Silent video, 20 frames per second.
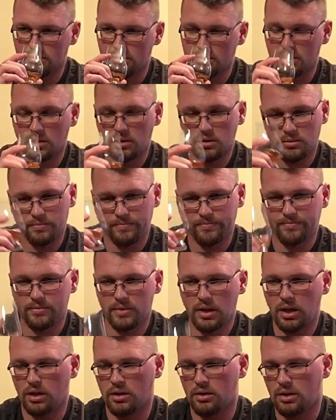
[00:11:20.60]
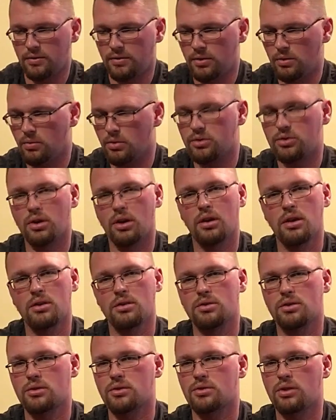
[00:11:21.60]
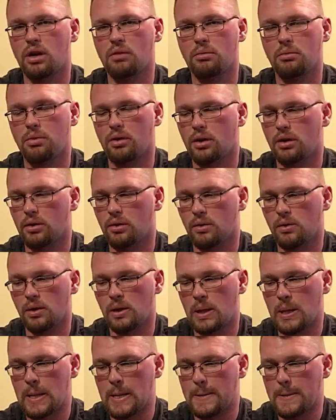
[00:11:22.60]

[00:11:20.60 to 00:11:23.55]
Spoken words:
So yeah, if you want to try this, just grab a bottle.